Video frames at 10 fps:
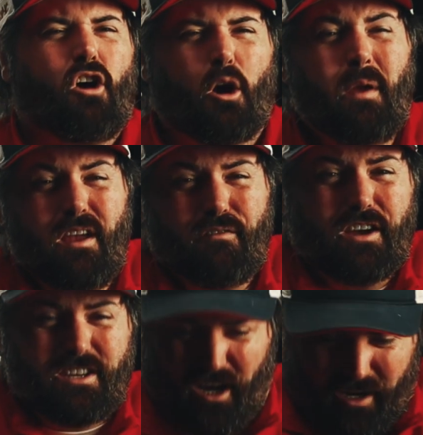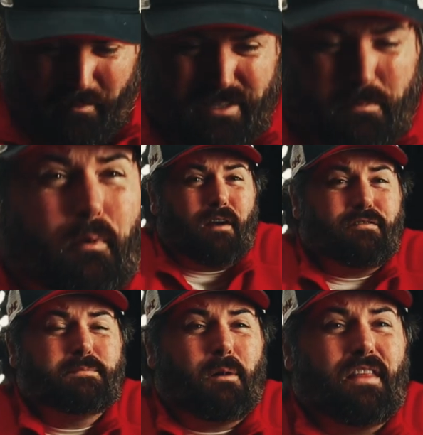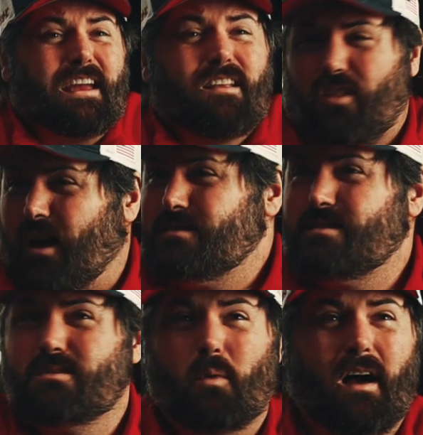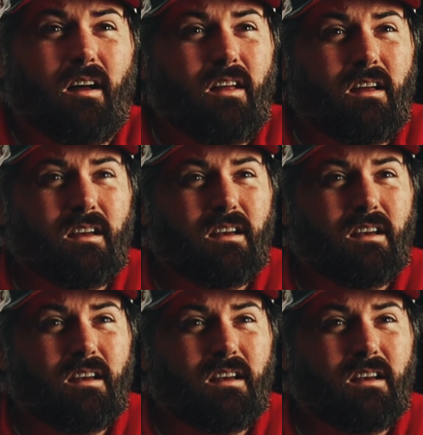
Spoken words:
Are we even gonna talk about his breakfast ball that he lost as well?